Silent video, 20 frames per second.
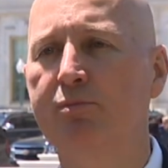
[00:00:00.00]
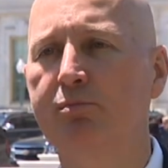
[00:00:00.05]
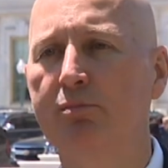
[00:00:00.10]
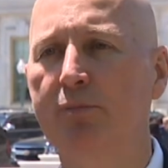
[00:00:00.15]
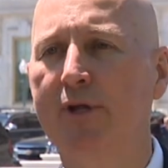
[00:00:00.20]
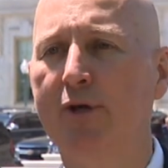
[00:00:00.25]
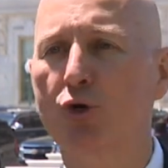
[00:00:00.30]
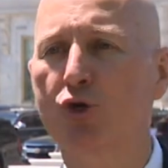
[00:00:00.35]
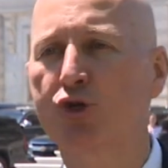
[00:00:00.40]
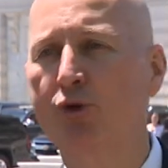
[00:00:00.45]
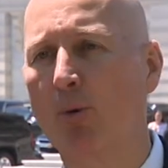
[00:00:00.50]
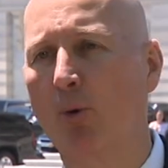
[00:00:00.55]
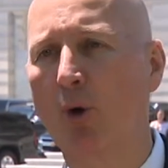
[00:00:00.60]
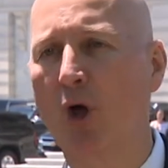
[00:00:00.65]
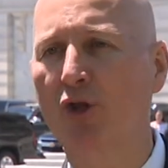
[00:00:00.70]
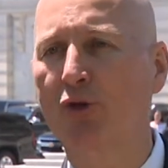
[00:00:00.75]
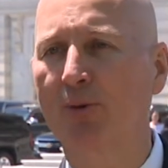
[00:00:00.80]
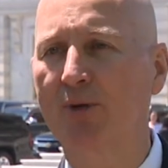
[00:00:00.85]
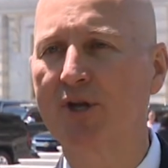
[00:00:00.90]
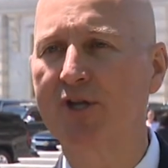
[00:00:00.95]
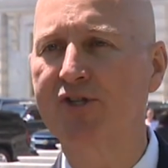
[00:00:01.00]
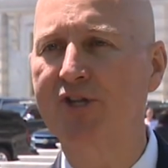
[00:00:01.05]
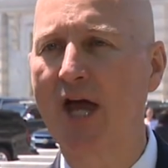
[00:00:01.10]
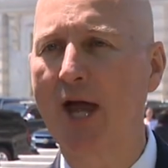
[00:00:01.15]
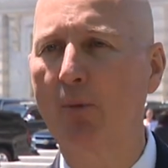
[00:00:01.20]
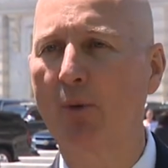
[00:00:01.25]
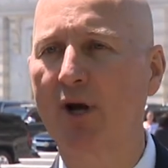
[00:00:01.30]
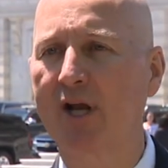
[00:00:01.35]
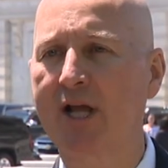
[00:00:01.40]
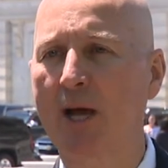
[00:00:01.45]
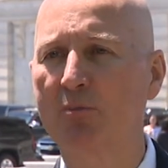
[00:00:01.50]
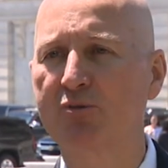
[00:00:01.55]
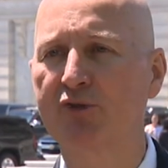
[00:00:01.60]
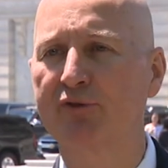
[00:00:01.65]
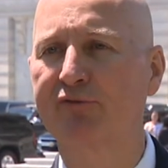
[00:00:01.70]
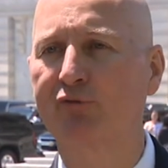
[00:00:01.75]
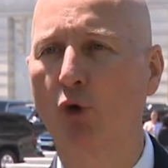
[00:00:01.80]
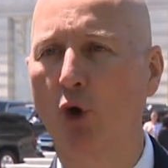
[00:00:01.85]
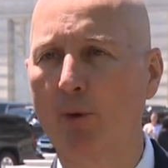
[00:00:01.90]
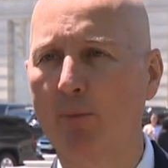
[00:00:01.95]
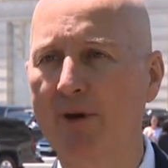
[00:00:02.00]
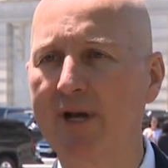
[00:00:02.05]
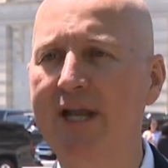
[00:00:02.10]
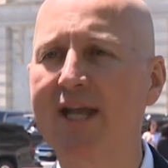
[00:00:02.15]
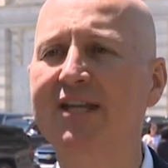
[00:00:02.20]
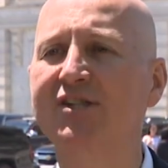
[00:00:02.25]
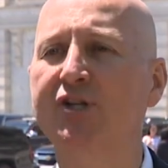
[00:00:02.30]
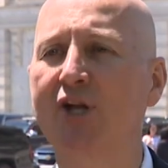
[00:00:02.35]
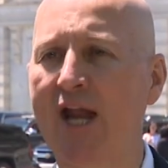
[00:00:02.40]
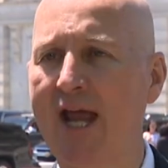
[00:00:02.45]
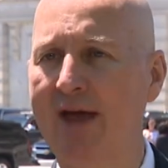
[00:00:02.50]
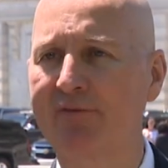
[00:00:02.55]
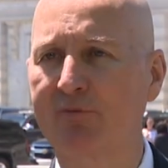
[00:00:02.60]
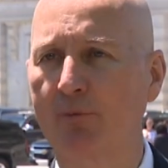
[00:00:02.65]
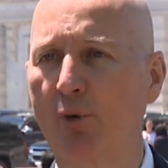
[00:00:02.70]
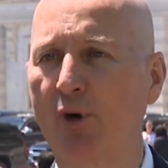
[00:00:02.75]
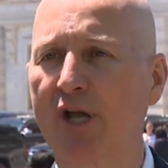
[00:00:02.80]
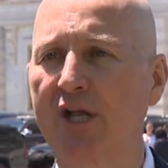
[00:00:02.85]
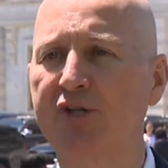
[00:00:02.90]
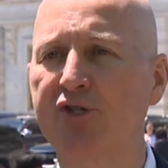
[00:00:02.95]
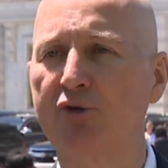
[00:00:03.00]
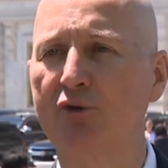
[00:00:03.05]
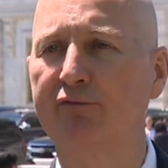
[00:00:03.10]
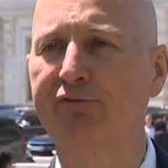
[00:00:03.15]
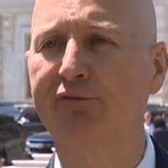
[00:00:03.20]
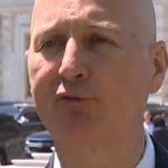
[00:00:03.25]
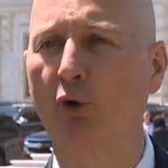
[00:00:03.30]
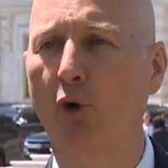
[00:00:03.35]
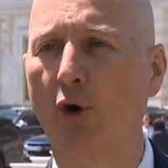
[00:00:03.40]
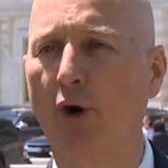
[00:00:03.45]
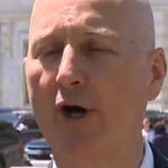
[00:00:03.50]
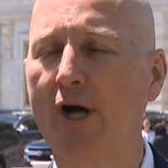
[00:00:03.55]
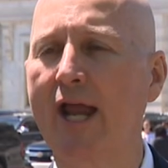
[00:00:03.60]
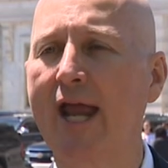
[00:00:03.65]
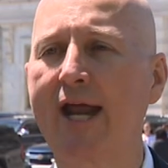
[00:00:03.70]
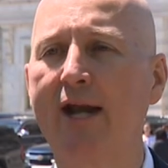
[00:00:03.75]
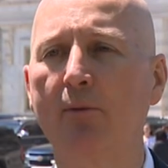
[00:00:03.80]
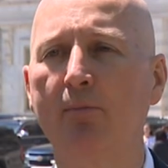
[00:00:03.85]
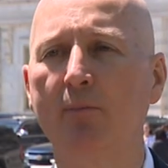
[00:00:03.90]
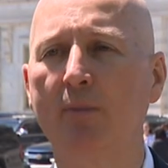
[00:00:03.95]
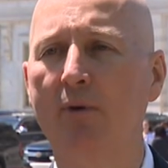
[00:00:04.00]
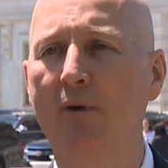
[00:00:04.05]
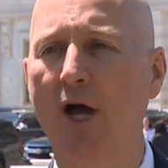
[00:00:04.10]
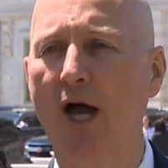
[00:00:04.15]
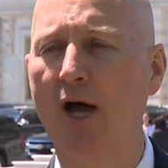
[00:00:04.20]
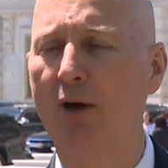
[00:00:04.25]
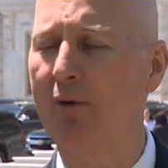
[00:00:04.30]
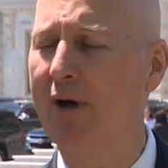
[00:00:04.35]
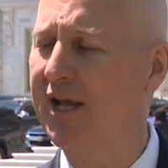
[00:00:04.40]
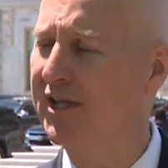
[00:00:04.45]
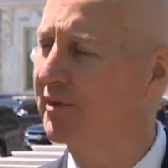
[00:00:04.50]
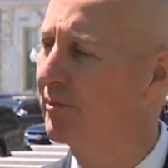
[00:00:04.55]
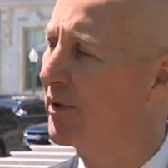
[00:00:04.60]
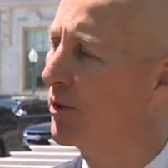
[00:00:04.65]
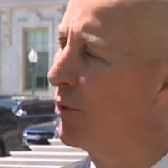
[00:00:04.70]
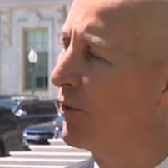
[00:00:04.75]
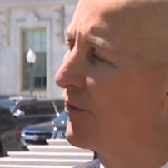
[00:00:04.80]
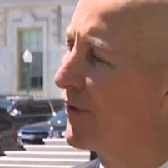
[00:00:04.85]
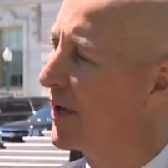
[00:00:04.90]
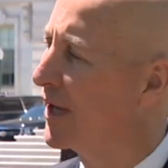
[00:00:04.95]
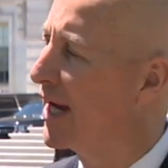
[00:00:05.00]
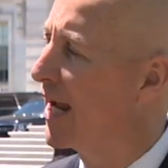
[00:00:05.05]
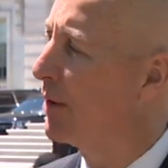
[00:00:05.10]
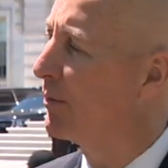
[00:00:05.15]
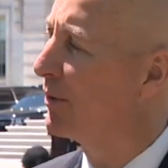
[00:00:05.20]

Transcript: Leader Schumer will ultimately decide when it comes to the floor, but he is going to have to bring it to the floor, and it has to be within how